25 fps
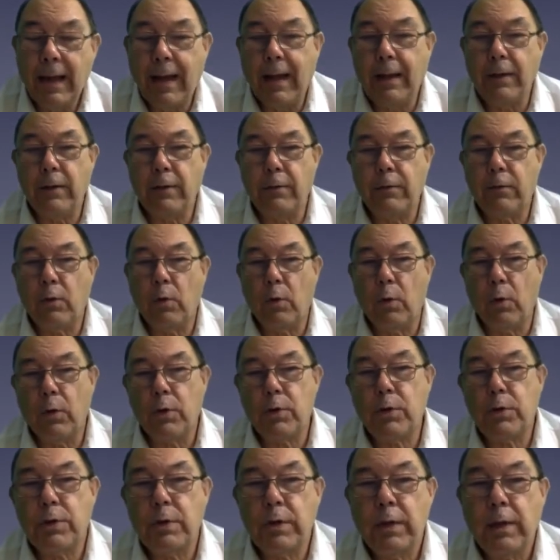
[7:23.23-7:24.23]
And of
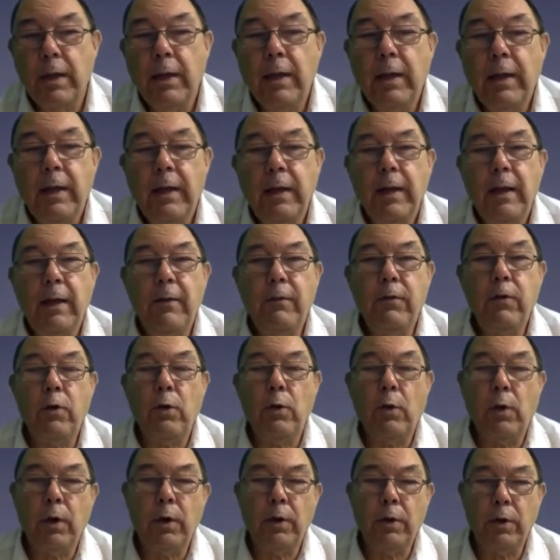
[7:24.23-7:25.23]
course, if
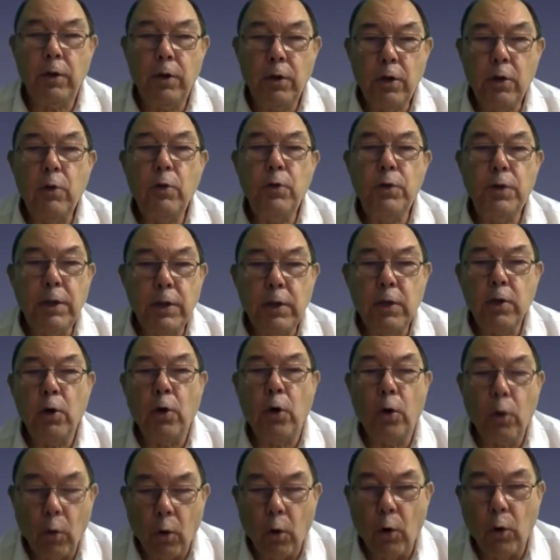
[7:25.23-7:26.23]
you're using
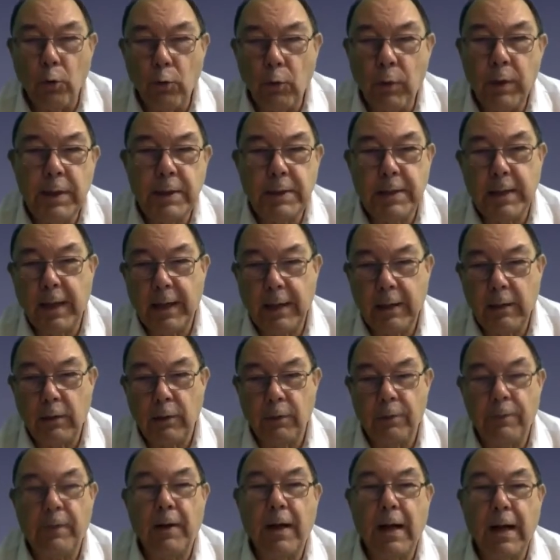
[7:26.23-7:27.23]
your own
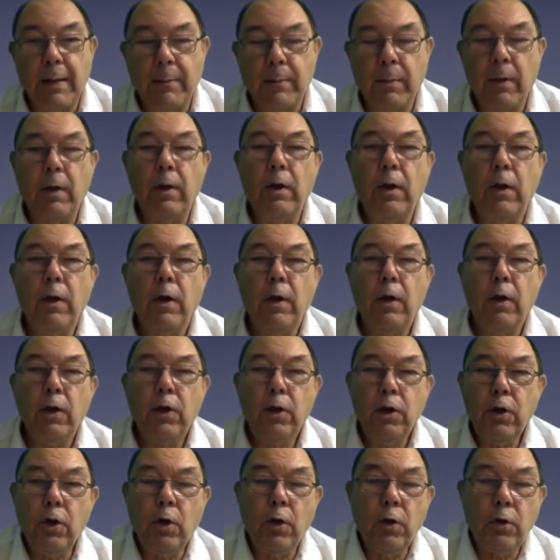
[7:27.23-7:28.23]
recycled fibre,
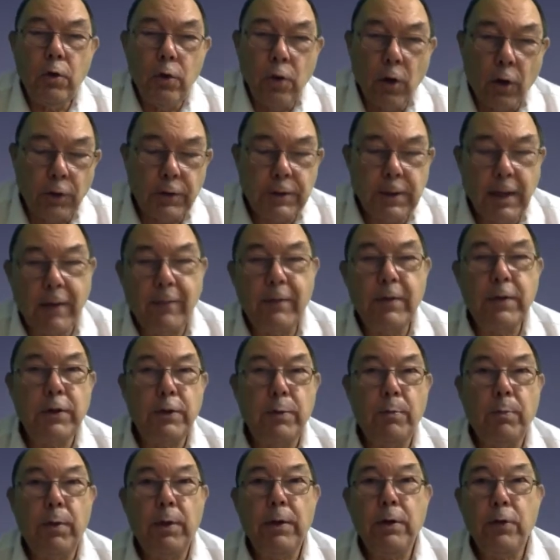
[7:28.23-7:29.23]
you're not having
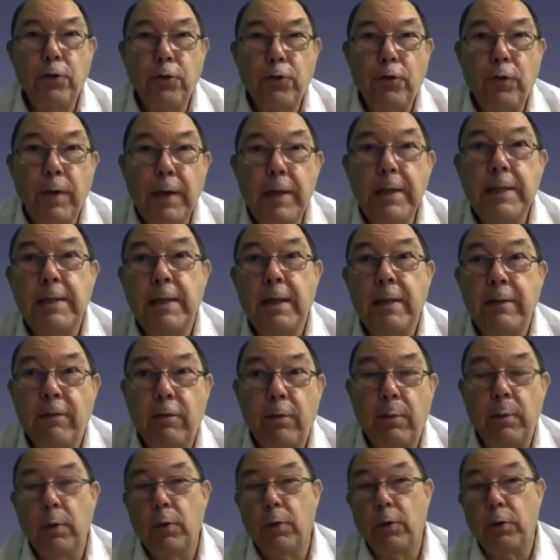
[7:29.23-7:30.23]
to bring trees in
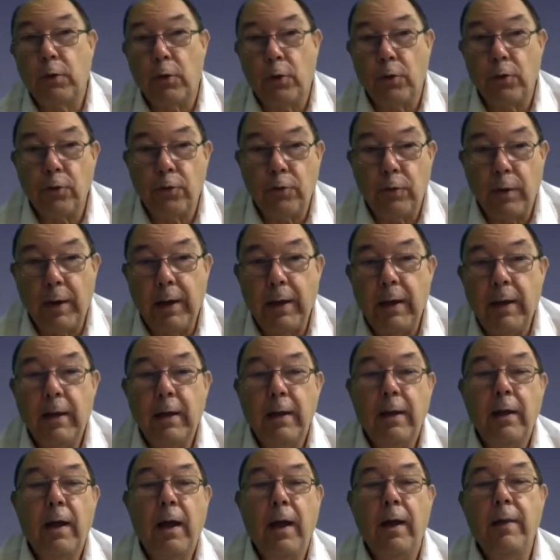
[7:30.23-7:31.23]
from another country,
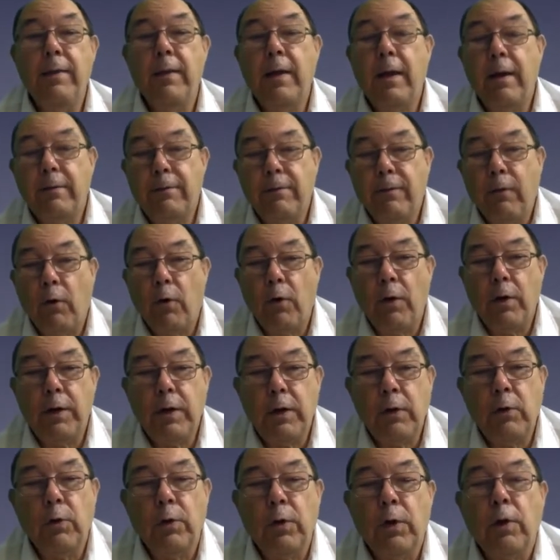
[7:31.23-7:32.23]
and therefore
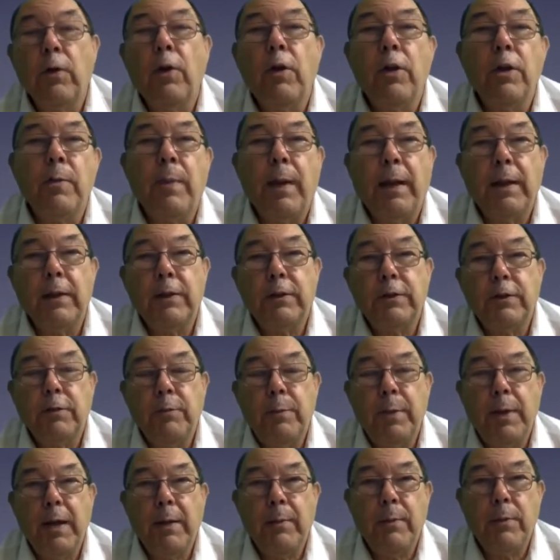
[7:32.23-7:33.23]
you're going to lower the balance
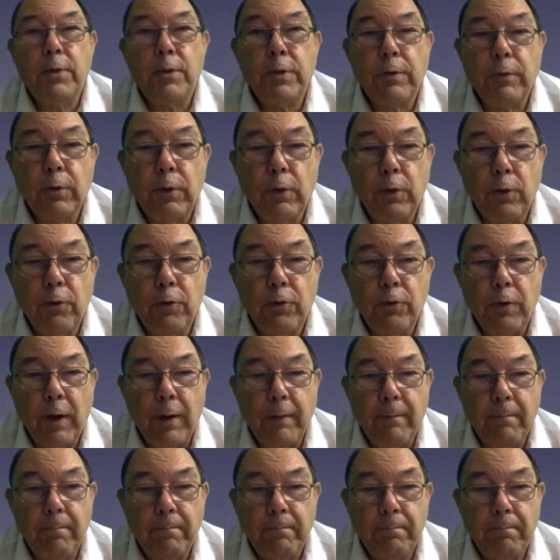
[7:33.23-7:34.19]
of payments of the country.